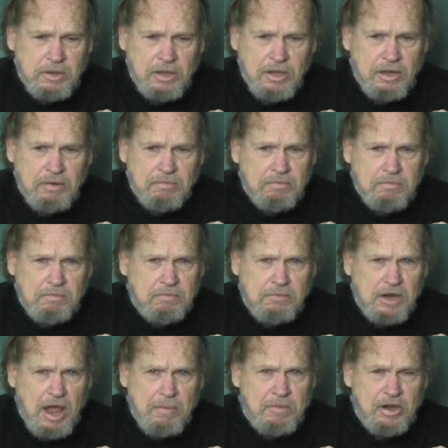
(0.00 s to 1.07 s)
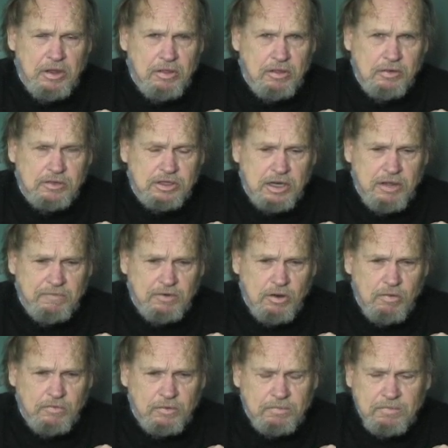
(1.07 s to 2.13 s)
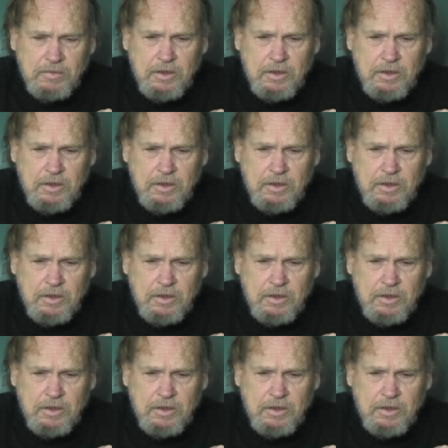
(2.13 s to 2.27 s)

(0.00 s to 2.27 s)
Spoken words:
And not many of those left over.